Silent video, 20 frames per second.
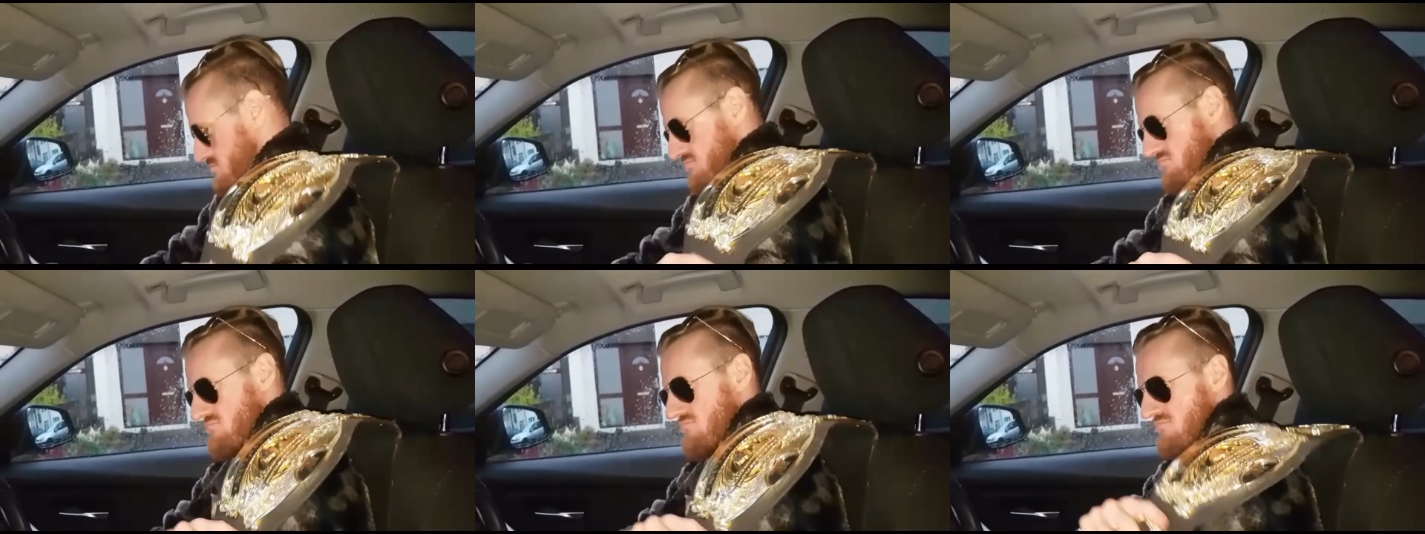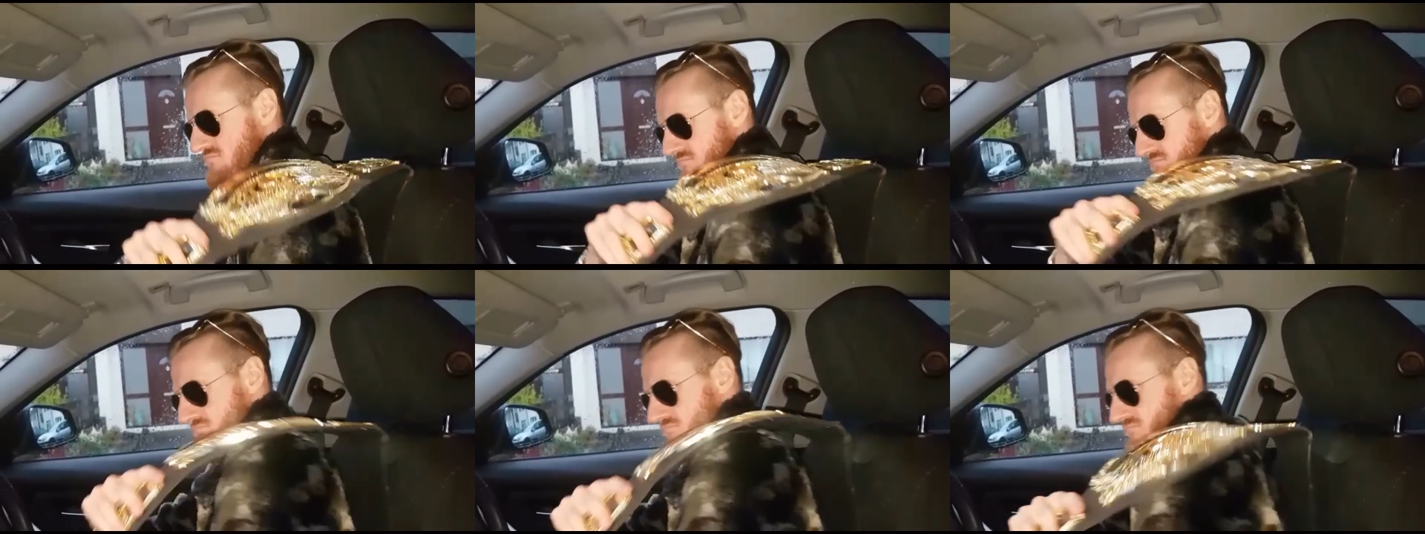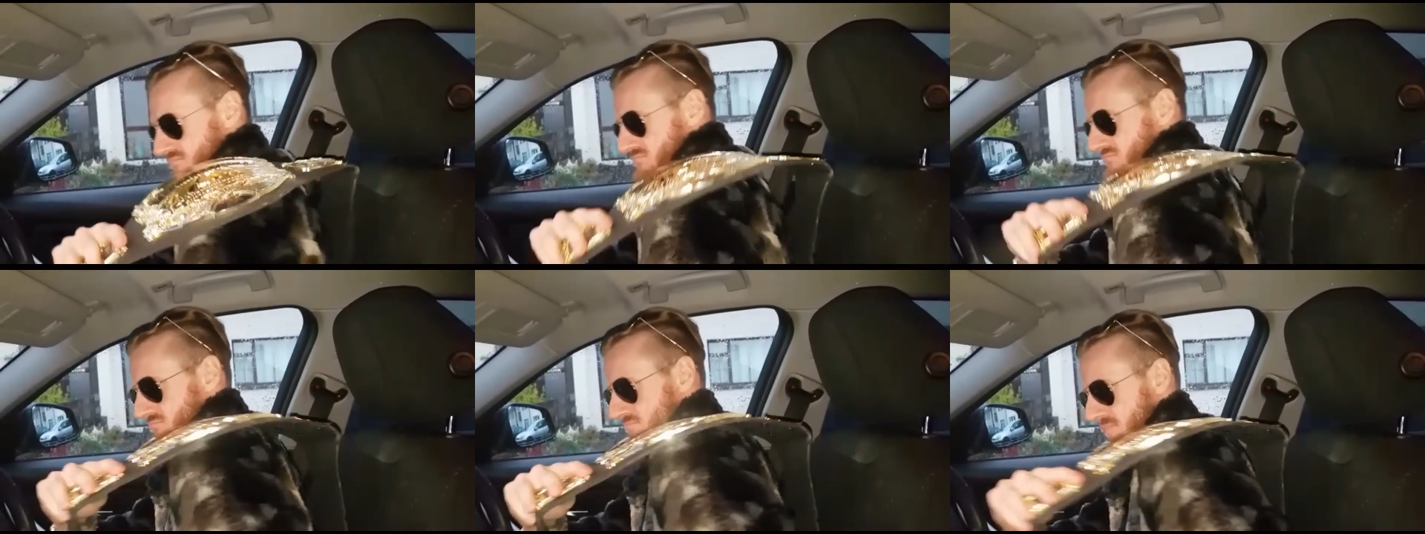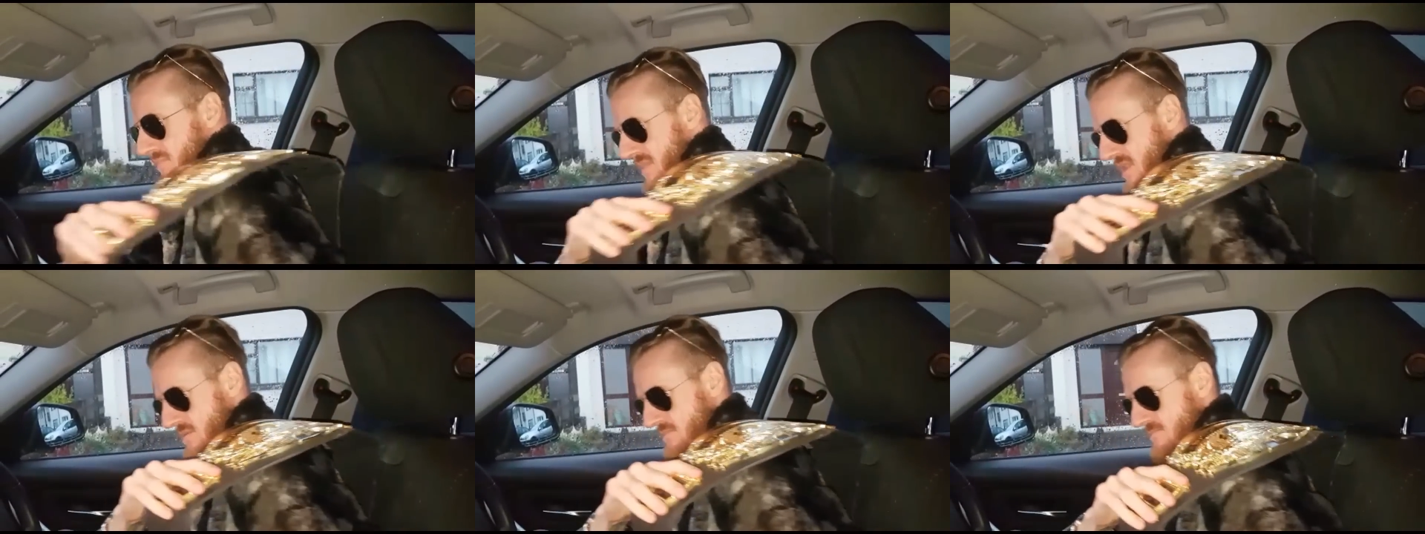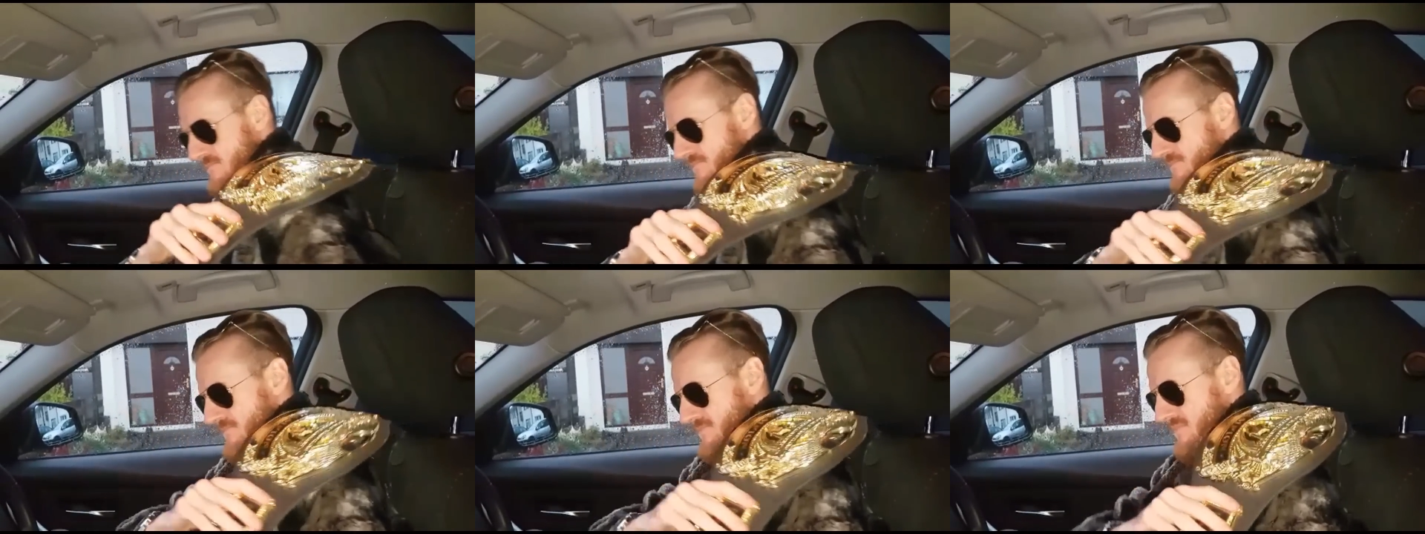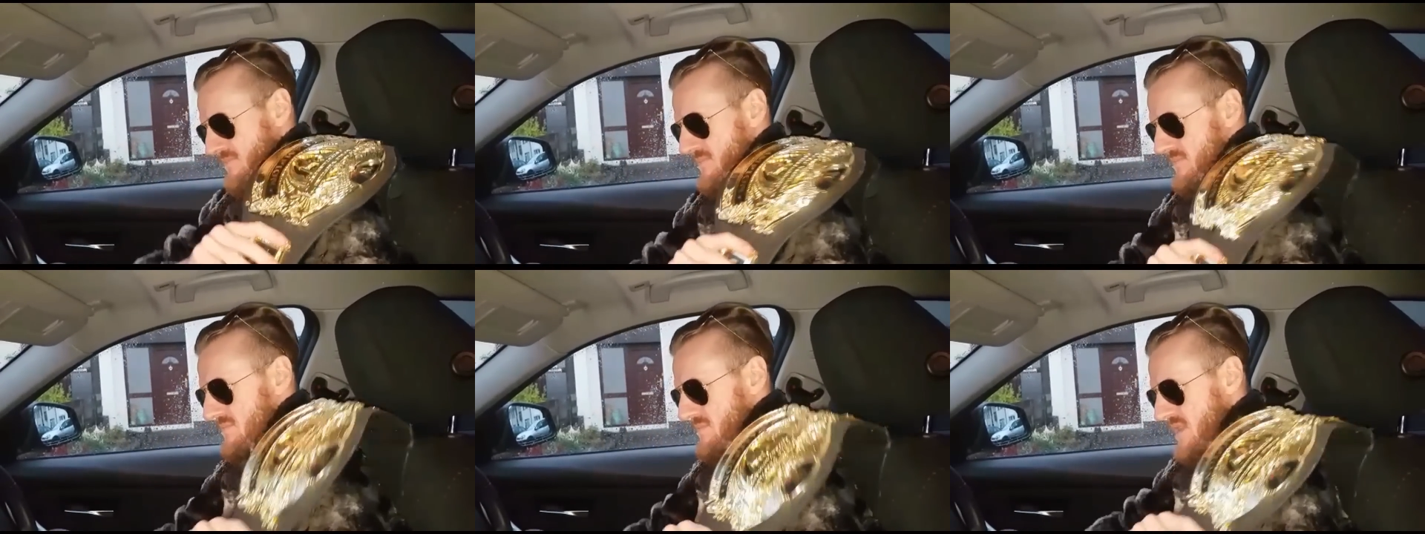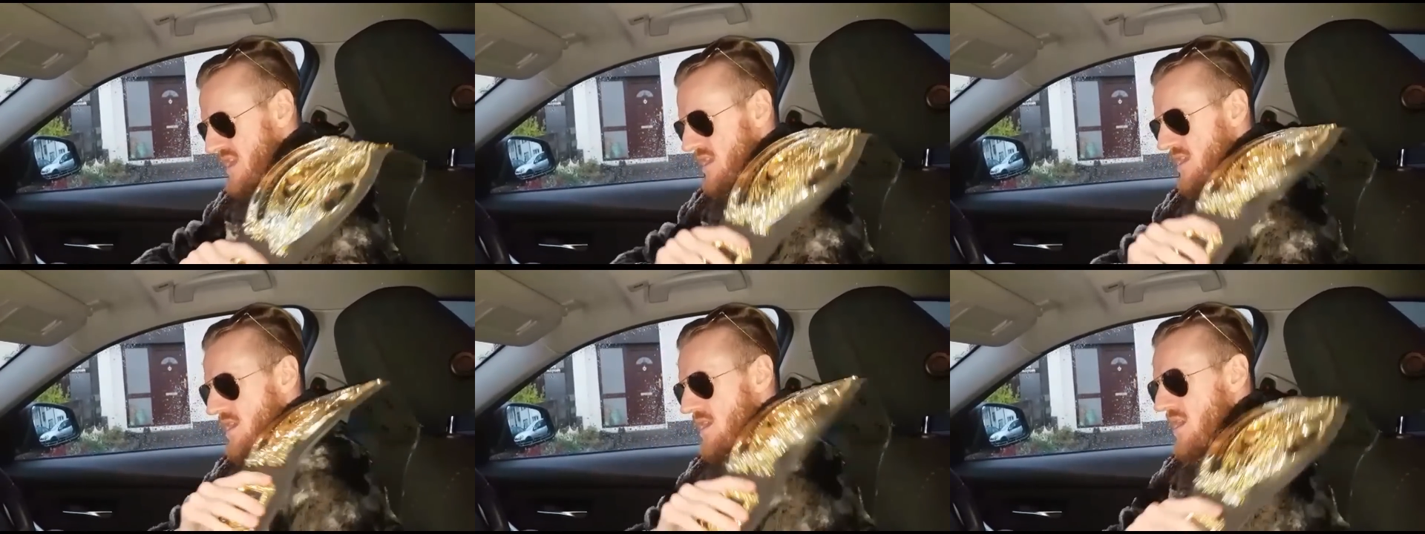What are you talking
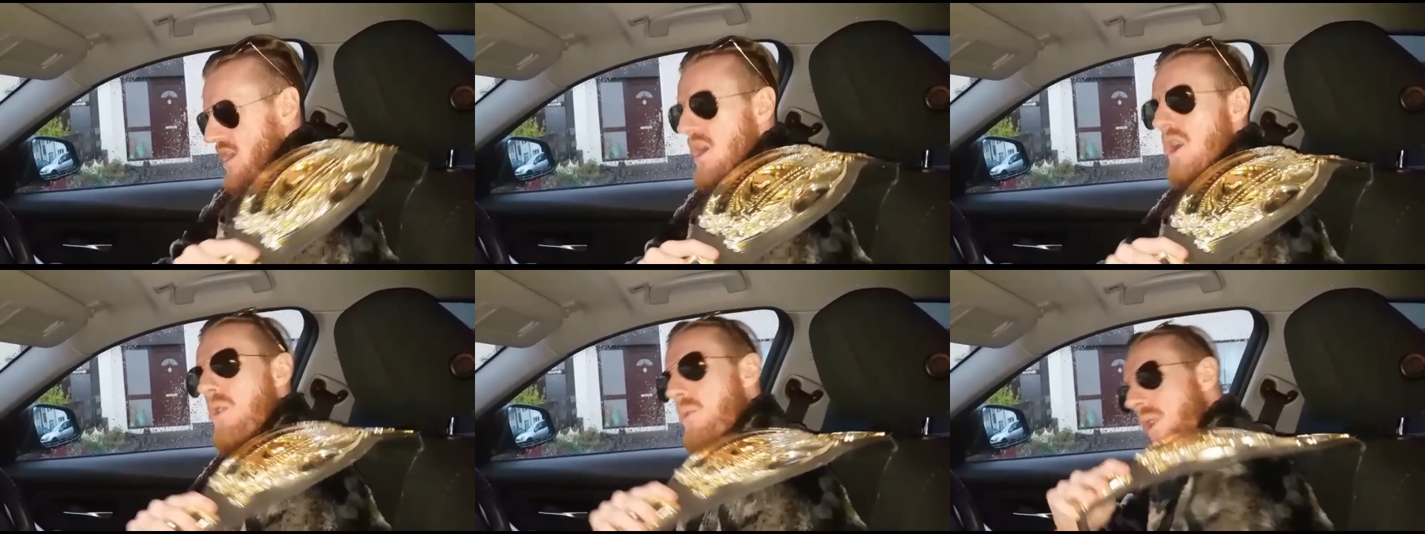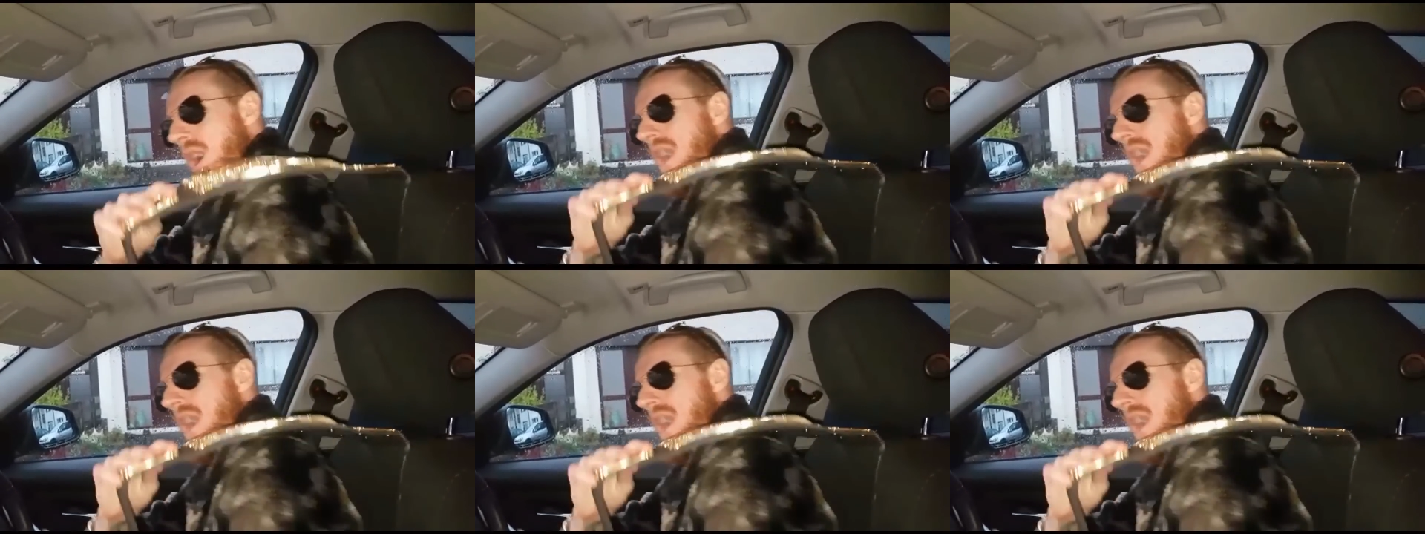about, Michael?